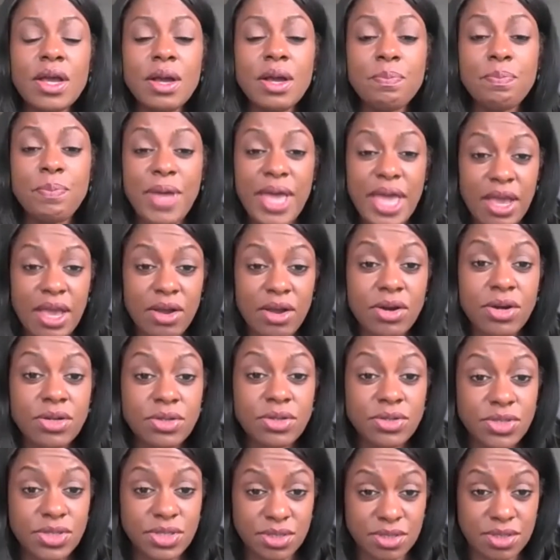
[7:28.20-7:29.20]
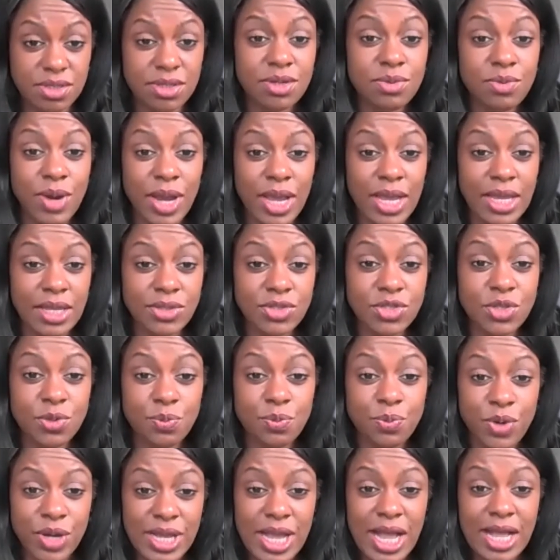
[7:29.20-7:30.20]
pears, right? To
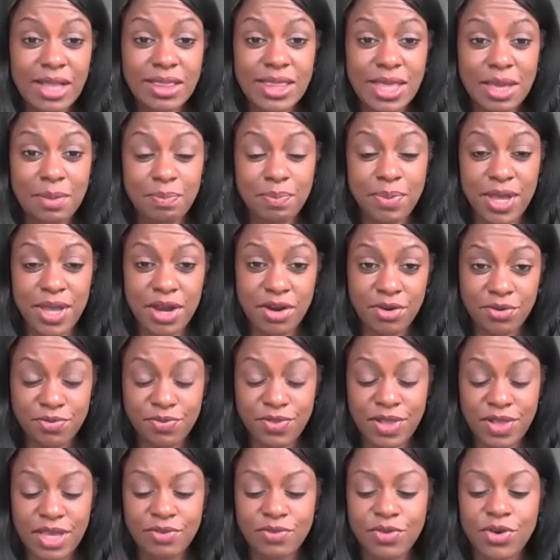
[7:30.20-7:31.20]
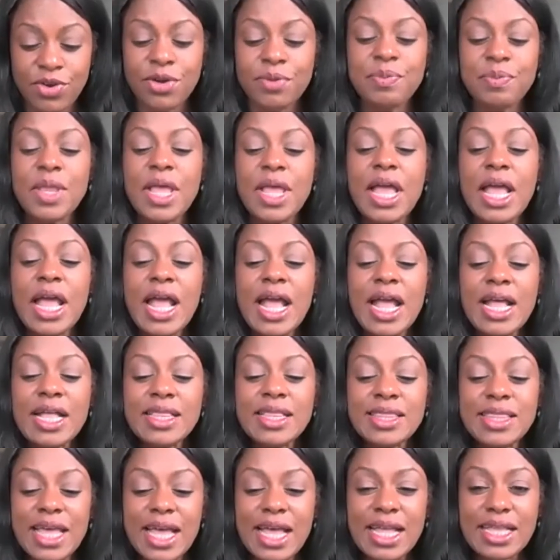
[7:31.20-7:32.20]
bring out that pear flavor.
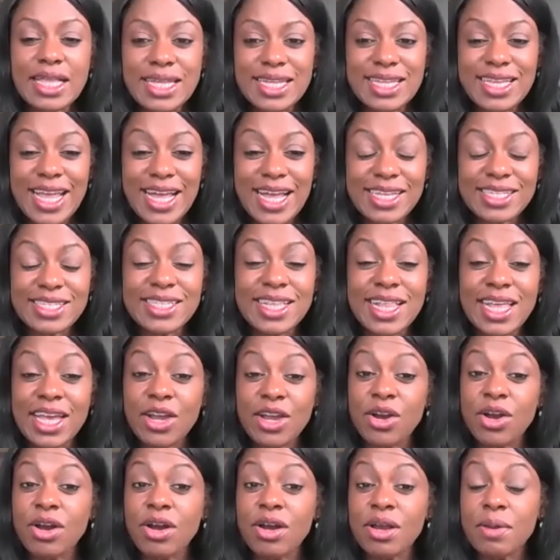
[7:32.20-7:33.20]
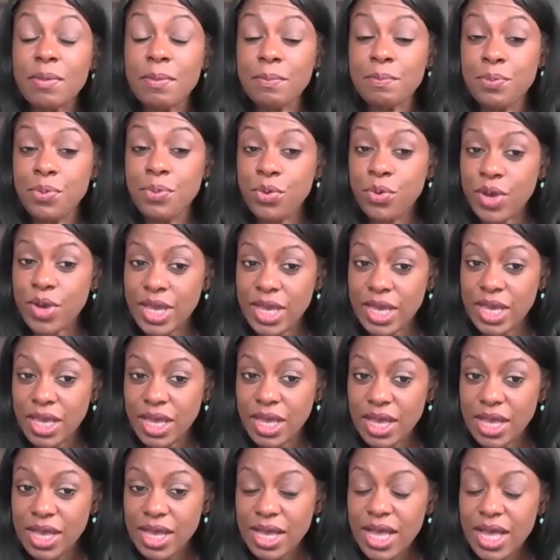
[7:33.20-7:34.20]
Then the next layer,
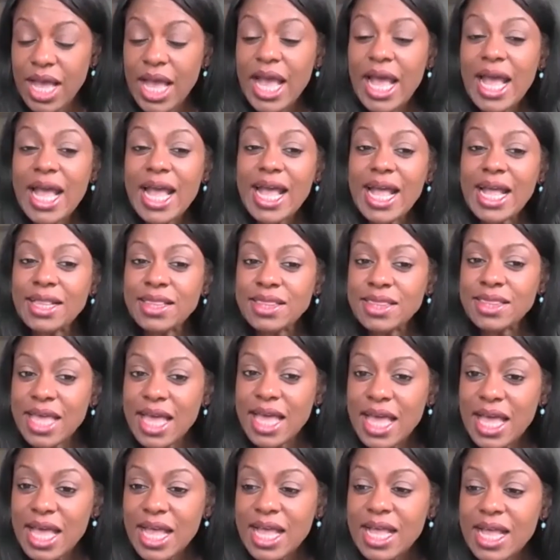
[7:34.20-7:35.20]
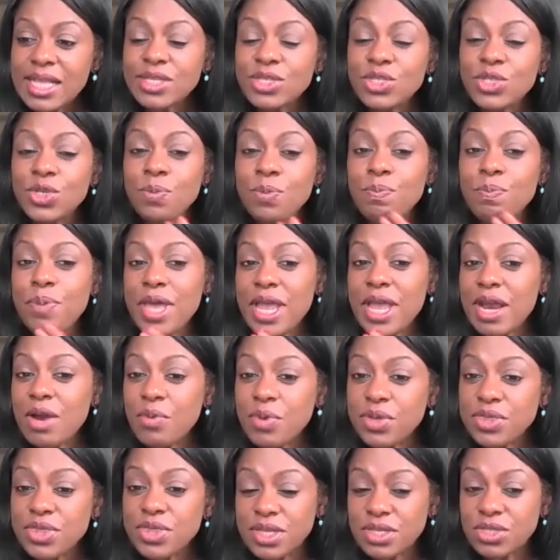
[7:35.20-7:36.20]
brie. And then to pair
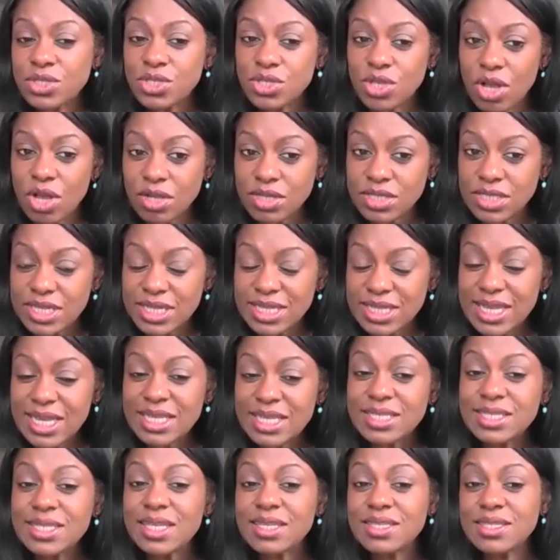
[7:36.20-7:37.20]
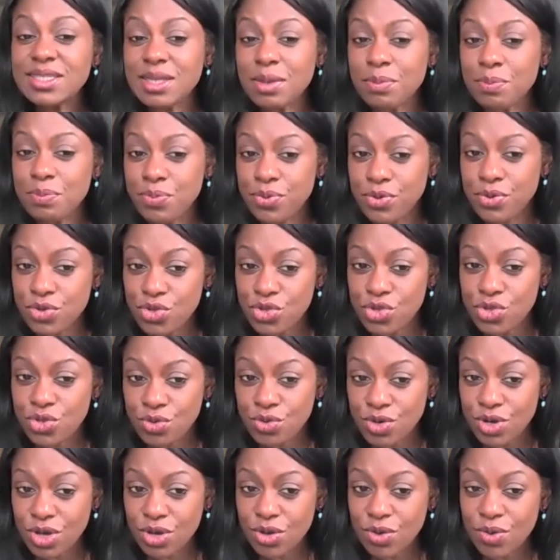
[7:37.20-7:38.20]
with the saltiness, some
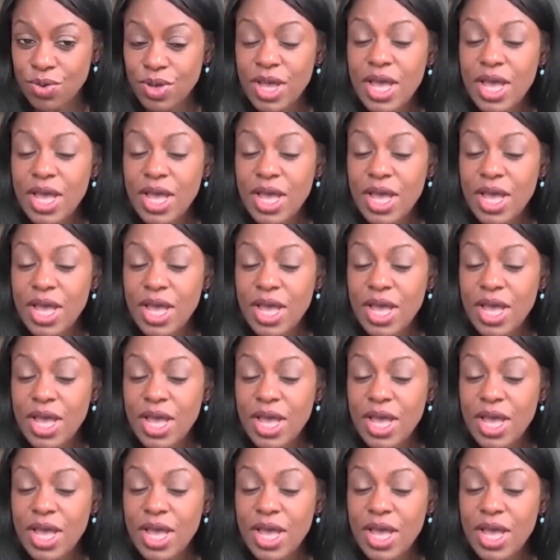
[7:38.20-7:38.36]
prosciutto.